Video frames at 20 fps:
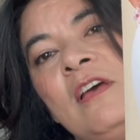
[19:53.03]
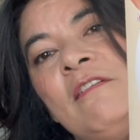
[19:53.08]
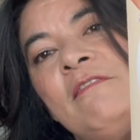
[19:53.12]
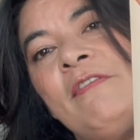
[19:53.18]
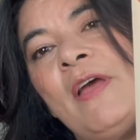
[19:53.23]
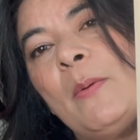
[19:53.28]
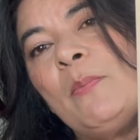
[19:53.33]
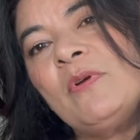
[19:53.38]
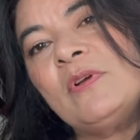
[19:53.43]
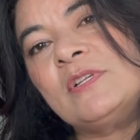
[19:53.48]

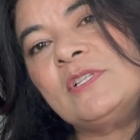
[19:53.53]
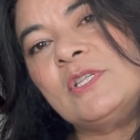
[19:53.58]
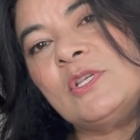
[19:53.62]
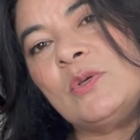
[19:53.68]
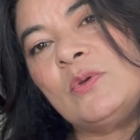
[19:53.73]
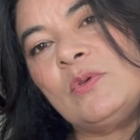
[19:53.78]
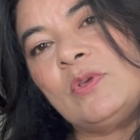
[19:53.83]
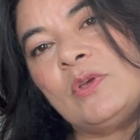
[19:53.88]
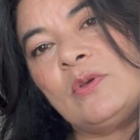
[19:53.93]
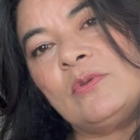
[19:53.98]
fabrics
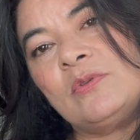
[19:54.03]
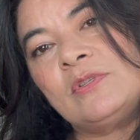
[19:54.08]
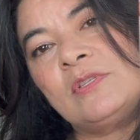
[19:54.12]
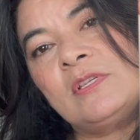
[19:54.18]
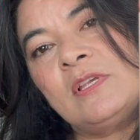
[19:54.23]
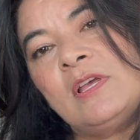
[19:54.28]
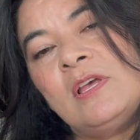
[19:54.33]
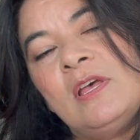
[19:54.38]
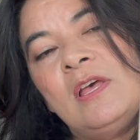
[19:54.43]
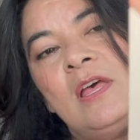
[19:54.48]
you
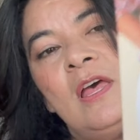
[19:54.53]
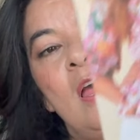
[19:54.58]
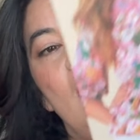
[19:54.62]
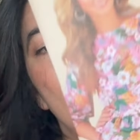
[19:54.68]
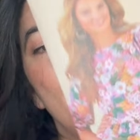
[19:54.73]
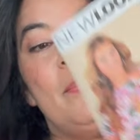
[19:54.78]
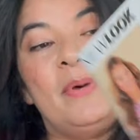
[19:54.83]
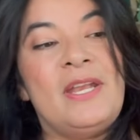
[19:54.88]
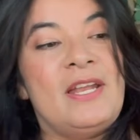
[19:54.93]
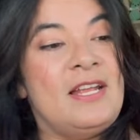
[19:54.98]
use,
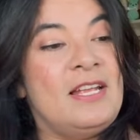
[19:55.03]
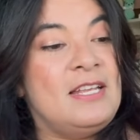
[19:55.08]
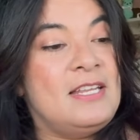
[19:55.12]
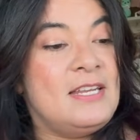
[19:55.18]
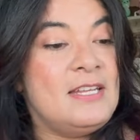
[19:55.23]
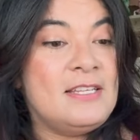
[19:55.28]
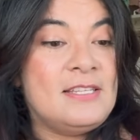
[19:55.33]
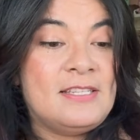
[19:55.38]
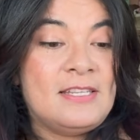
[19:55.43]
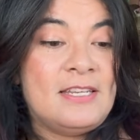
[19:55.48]
but it
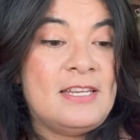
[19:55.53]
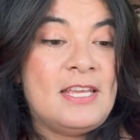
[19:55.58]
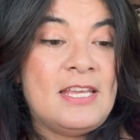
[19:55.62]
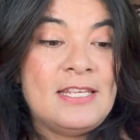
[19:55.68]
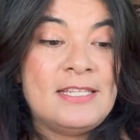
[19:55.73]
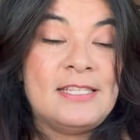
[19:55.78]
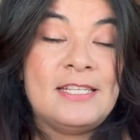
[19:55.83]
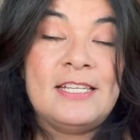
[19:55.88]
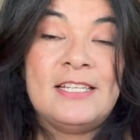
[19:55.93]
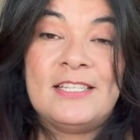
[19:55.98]
is an
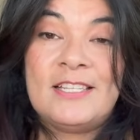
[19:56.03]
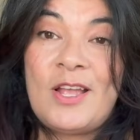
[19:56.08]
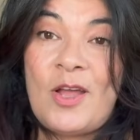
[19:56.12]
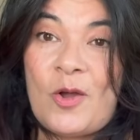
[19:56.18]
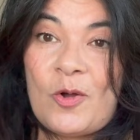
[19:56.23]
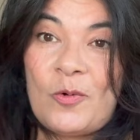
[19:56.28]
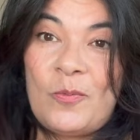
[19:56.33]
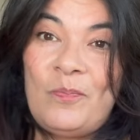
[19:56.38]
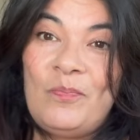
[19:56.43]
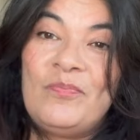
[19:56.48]
easy
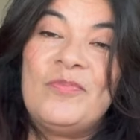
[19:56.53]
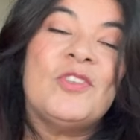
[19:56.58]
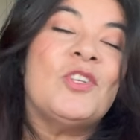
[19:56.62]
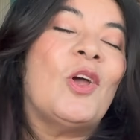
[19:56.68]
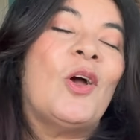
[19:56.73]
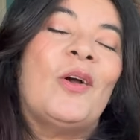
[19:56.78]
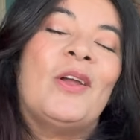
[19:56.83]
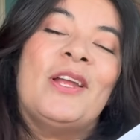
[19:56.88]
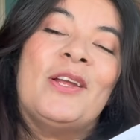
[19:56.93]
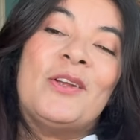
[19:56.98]
sell.
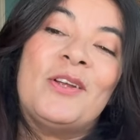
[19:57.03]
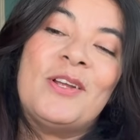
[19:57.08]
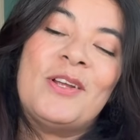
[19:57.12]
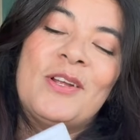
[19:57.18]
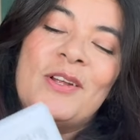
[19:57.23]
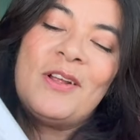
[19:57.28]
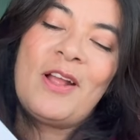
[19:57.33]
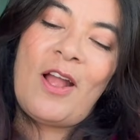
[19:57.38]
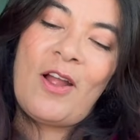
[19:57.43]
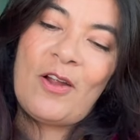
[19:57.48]
So
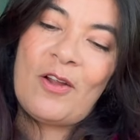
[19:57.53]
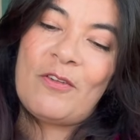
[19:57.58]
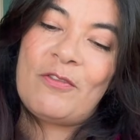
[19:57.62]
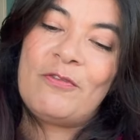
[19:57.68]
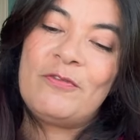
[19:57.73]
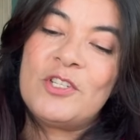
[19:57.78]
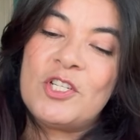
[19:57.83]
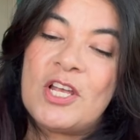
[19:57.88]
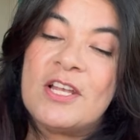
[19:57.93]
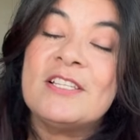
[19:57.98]
here are
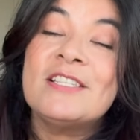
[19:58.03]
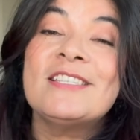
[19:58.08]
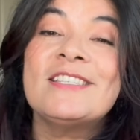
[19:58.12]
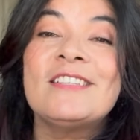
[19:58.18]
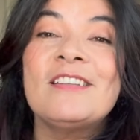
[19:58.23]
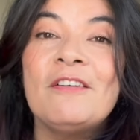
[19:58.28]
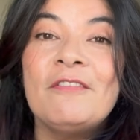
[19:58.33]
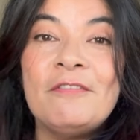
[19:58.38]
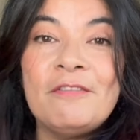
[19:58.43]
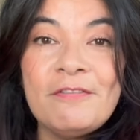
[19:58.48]
just
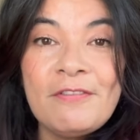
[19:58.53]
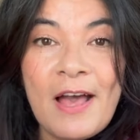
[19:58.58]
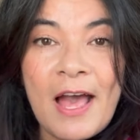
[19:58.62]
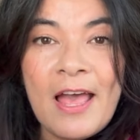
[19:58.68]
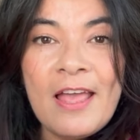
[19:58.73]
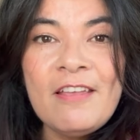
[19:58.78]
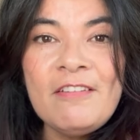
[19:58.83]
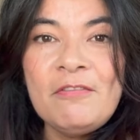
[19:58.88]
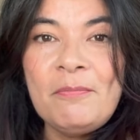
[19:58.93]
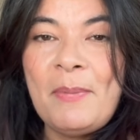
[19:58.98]

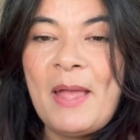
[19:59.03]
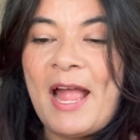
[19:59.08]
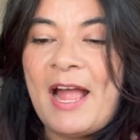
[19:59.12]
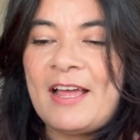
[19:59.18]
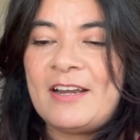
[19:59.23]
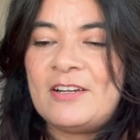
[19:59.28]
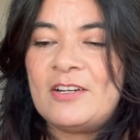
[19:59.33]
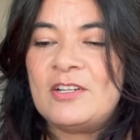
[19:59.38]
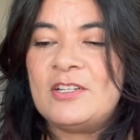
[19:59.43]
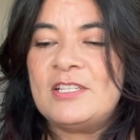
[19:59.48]
5
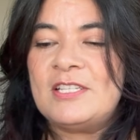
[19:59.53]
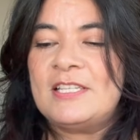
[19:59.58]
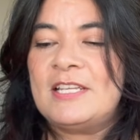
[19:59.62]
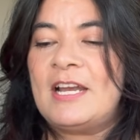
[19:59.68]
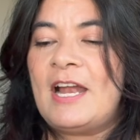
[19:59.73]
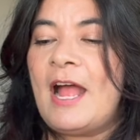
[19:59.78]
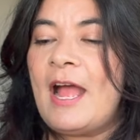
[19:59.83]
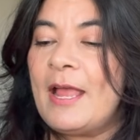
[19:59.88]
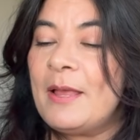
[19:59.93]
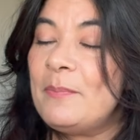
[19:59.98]
patterns that
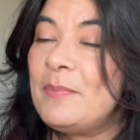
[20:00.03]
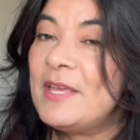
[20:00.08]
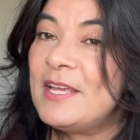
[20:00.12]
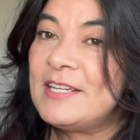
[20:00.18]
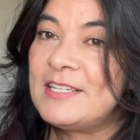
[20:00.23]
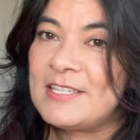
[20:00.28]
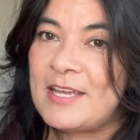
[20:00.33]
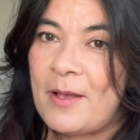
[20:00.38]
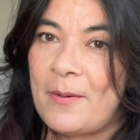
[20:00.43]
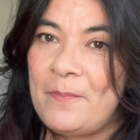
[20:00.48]
I
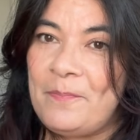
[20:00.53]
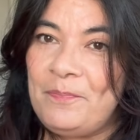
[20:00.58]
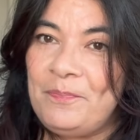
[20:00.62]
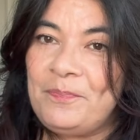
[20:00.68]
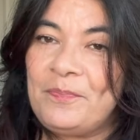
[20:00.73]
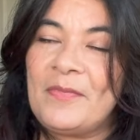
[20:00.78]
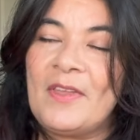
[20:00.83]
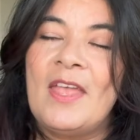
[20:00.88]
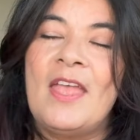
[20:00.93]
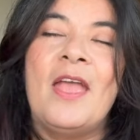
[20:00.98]
picked up.
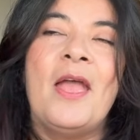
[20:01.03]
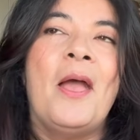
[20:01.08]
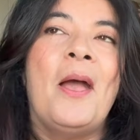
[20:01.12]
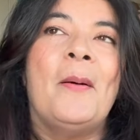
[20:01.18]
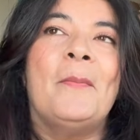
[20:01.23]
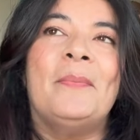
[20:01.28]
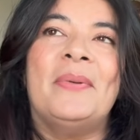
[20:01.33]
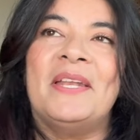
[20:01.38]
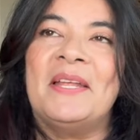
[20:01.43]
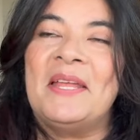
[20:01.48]
But